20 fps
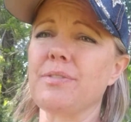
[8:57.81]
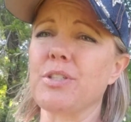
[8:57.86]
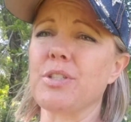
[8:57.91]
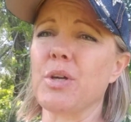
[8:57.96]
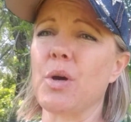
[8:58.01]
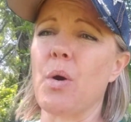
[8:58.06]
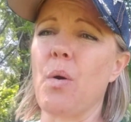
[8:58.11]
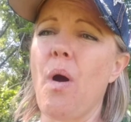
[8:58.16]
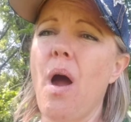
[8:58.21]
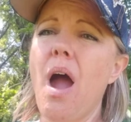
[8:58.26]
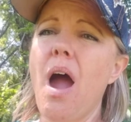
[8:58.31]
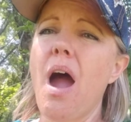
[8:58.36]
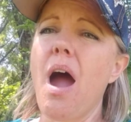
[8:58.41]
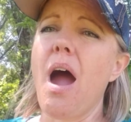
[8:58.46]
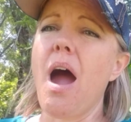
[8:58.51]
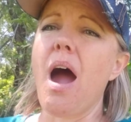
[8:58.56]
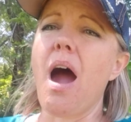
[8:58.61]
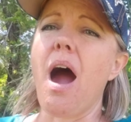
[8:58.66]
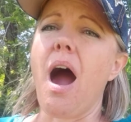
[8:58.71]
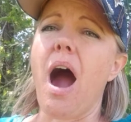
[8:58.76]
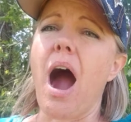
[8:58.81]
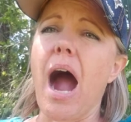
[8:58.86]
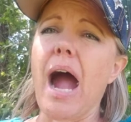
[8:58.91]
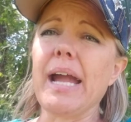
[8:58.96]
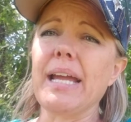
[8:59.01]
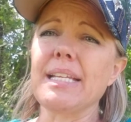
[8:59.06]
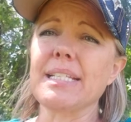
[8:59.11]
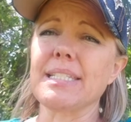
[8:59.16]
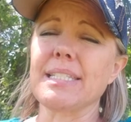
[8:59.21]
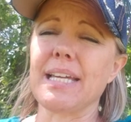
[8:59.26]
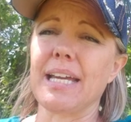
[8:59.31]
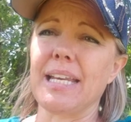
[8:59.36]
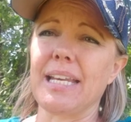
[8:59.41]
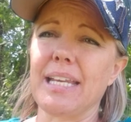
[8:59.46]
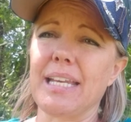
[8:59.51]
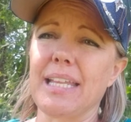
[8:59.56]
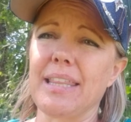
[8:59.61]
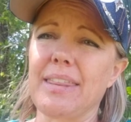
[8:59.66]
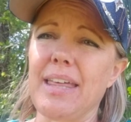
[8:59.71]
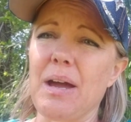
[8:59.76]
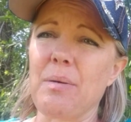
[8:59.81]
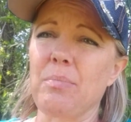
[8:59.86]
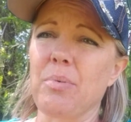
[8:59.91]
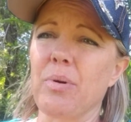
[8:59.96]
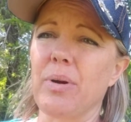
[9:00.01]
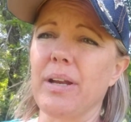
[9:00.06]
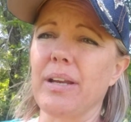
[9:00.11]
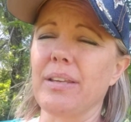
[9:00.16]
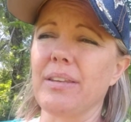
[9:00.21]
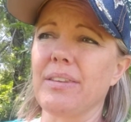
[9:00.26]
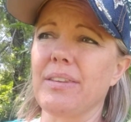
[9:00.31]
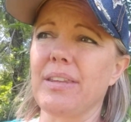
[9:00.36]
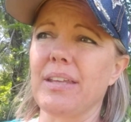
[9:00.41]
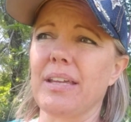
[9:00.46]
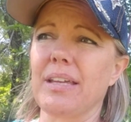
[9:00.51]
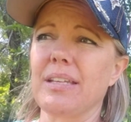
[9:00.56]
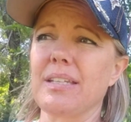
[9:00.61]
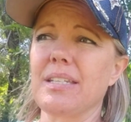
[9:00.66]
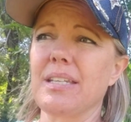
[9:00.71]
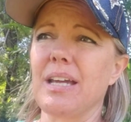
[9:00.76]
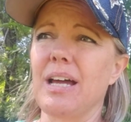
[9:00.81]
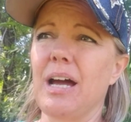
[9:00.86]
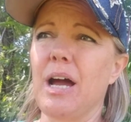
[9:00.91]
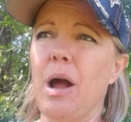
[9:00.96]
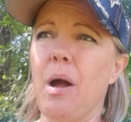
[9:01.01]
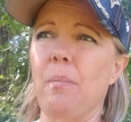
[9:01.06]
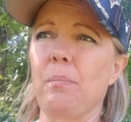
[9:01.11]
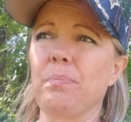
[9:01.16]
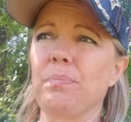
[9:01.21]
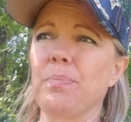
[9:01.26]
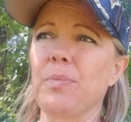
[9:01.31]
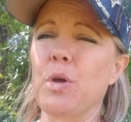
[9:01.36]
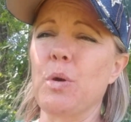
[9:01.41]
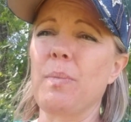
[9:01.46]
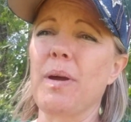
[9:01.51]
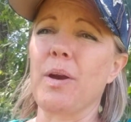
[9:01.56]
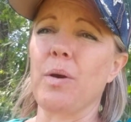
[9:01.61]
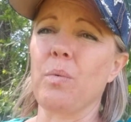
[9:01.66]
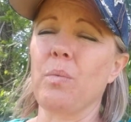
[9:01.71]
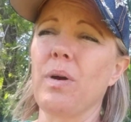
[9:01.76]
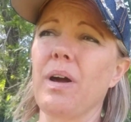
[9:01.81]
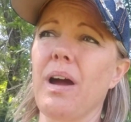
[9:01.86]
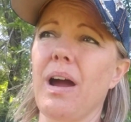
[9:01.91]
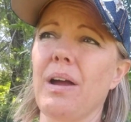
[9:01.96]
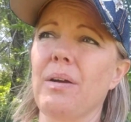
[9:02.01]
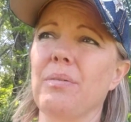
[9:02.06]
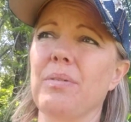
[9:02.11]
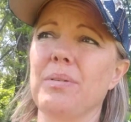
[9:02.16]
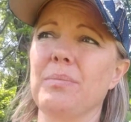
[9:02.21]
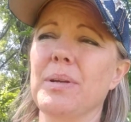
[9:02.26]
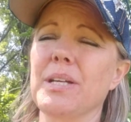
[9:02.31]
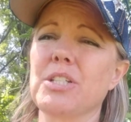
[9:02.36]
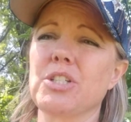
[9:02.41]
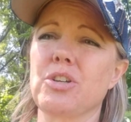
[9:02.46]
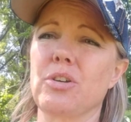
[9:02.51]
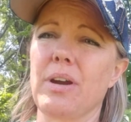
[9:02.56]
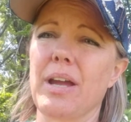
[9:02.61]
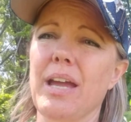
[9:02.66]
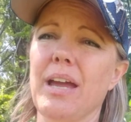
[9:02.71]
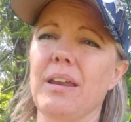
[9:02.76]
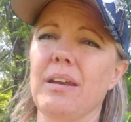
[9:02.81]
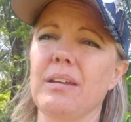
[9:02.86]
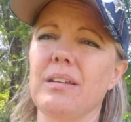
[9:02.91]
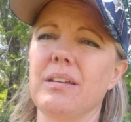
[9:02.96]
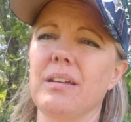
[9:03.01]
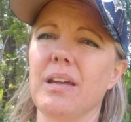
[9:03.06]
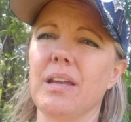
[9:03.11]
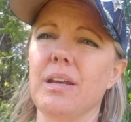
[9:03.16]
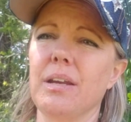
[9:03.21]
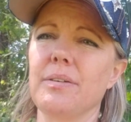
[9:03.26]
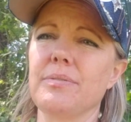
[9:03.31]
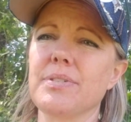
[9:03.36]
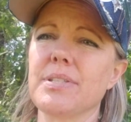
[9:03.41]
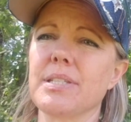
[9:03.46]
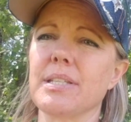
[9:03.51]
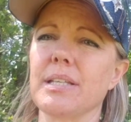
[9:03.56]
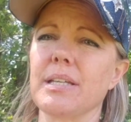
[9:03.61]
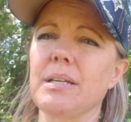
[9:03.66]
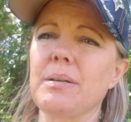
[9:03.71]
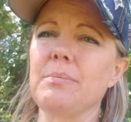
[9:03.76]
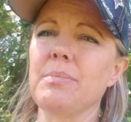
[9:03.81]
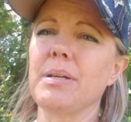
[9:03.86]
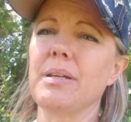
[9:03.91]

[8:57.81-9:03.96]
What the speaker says: So I decided at that point that no matter what, I would make sure I had enough sleep.